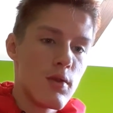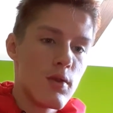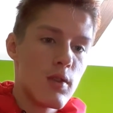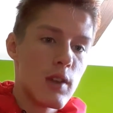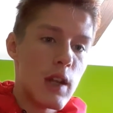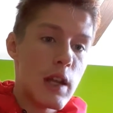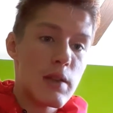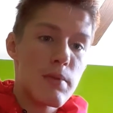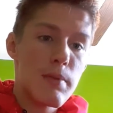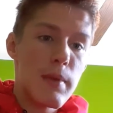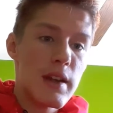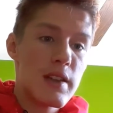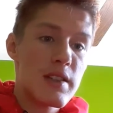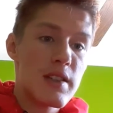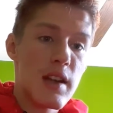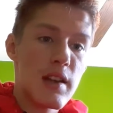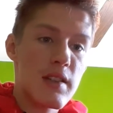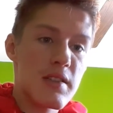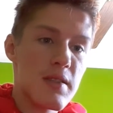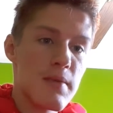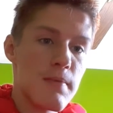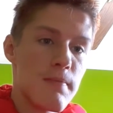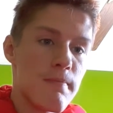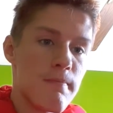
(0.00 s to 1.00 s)
Doesn't make
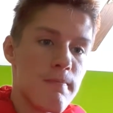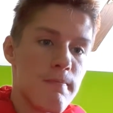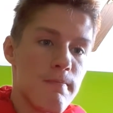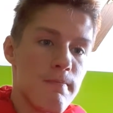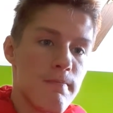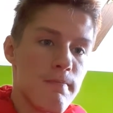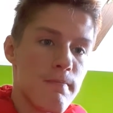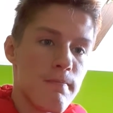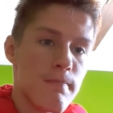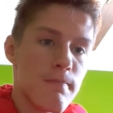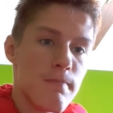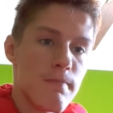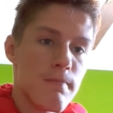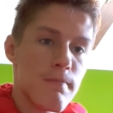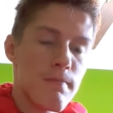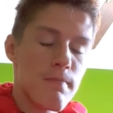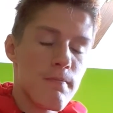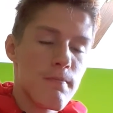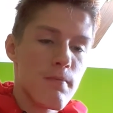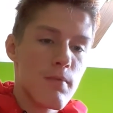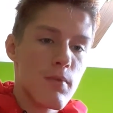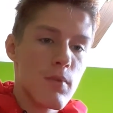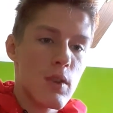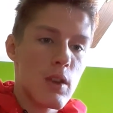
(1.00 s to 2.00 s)
sense.
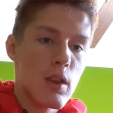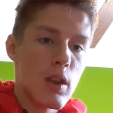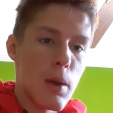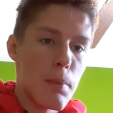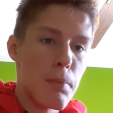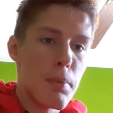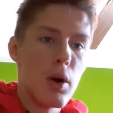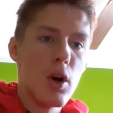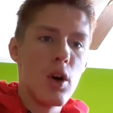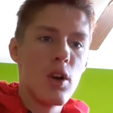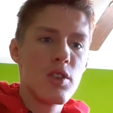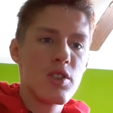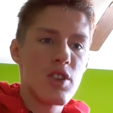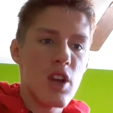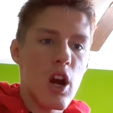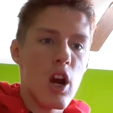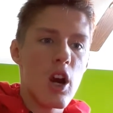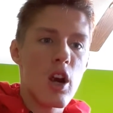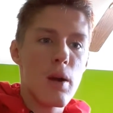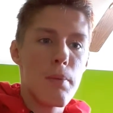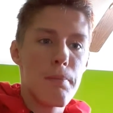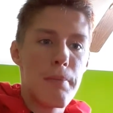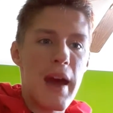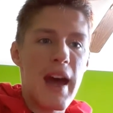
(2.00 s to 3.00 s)
The Bulls
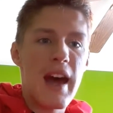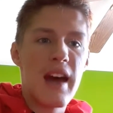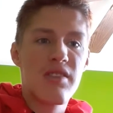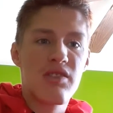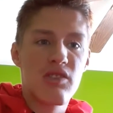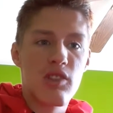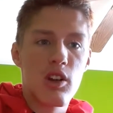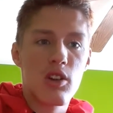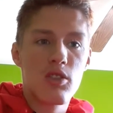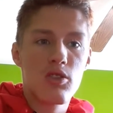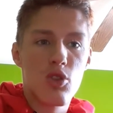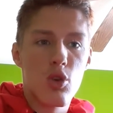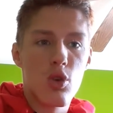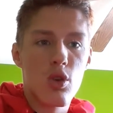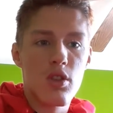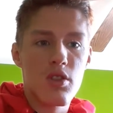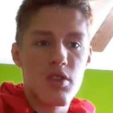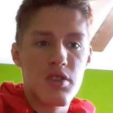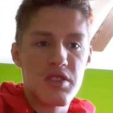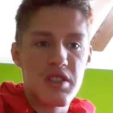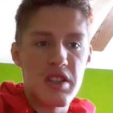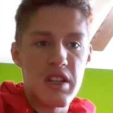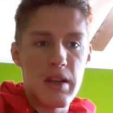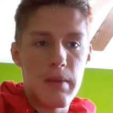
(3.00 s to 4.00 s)
are a bad third
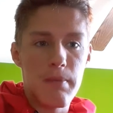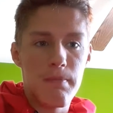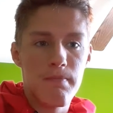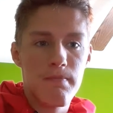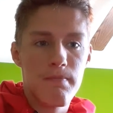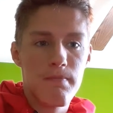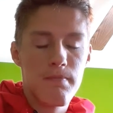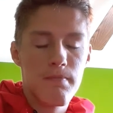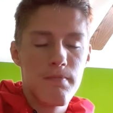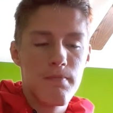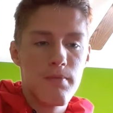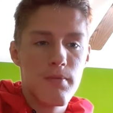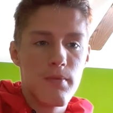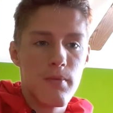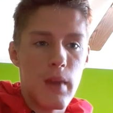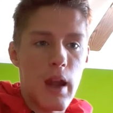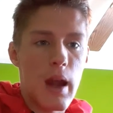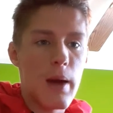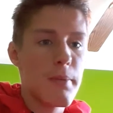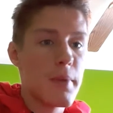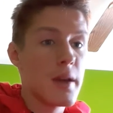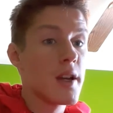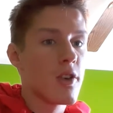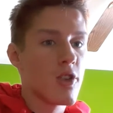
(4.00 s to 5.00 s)
quarter team. And
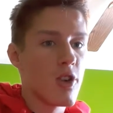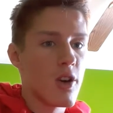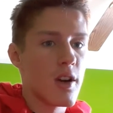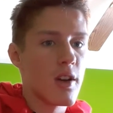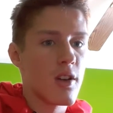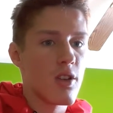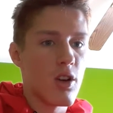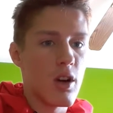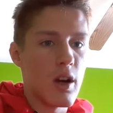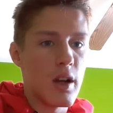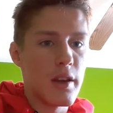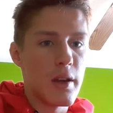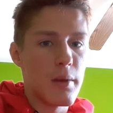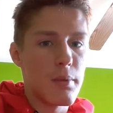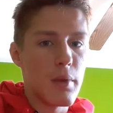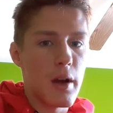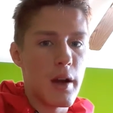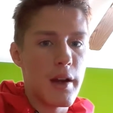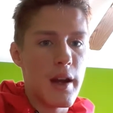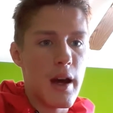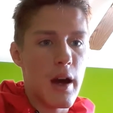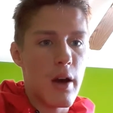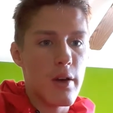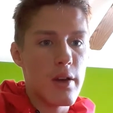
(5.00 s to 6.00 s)
I'm being critical on them
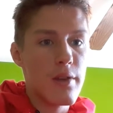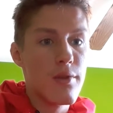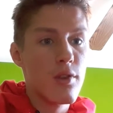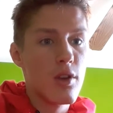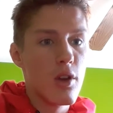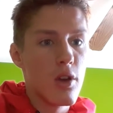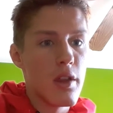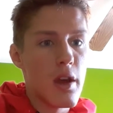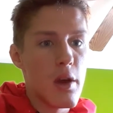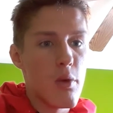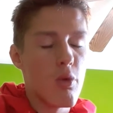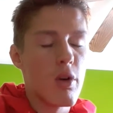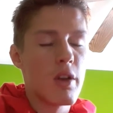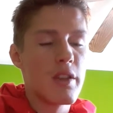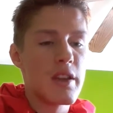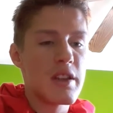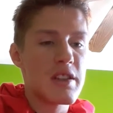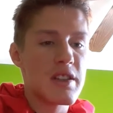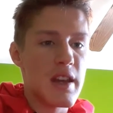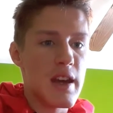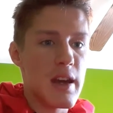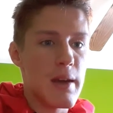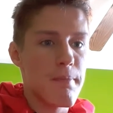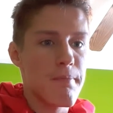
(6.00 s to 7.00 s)
right now, even though they won
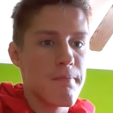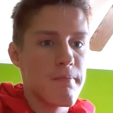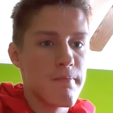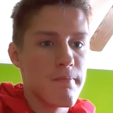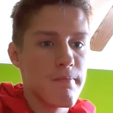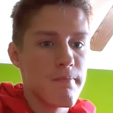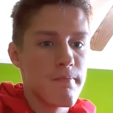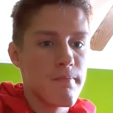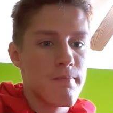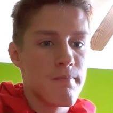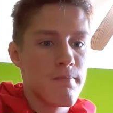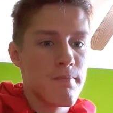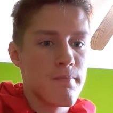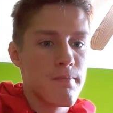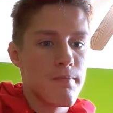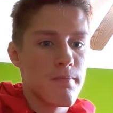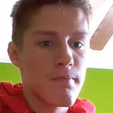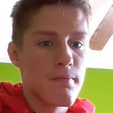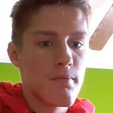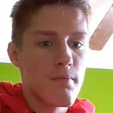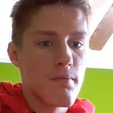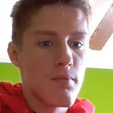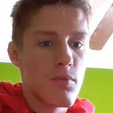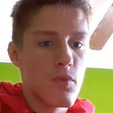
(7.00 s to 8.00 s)
this game.
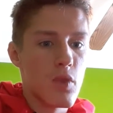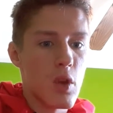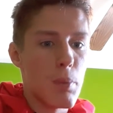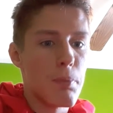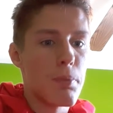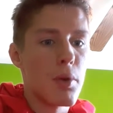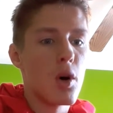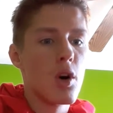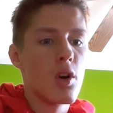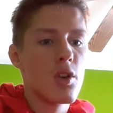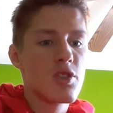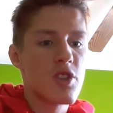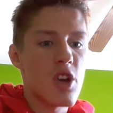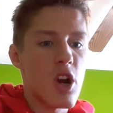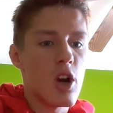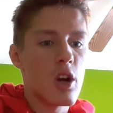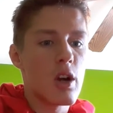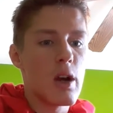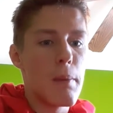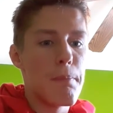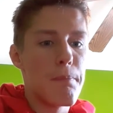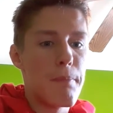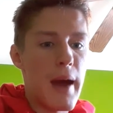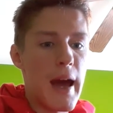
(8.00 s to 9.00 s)
The Bulls are
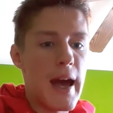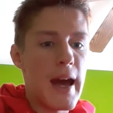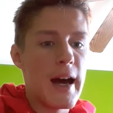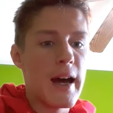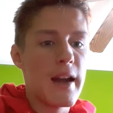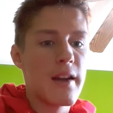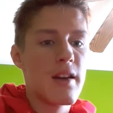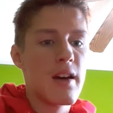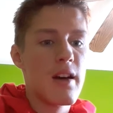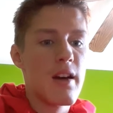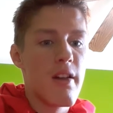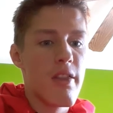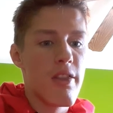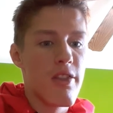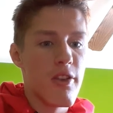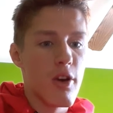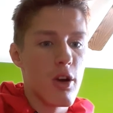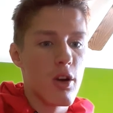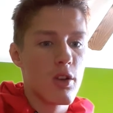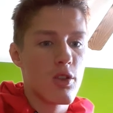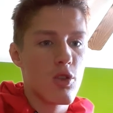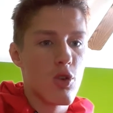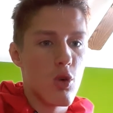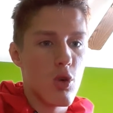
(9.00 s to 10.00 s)
a bad
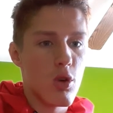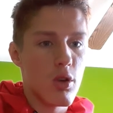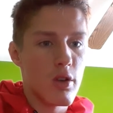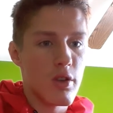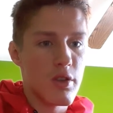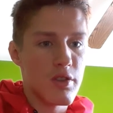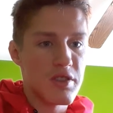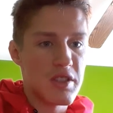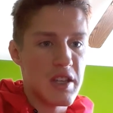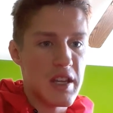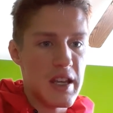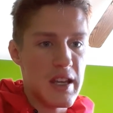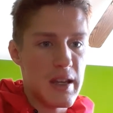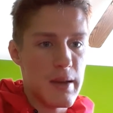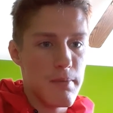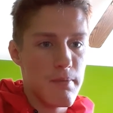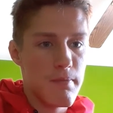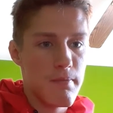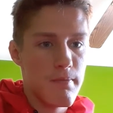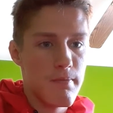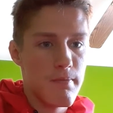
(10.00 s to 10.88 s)
third quarter team.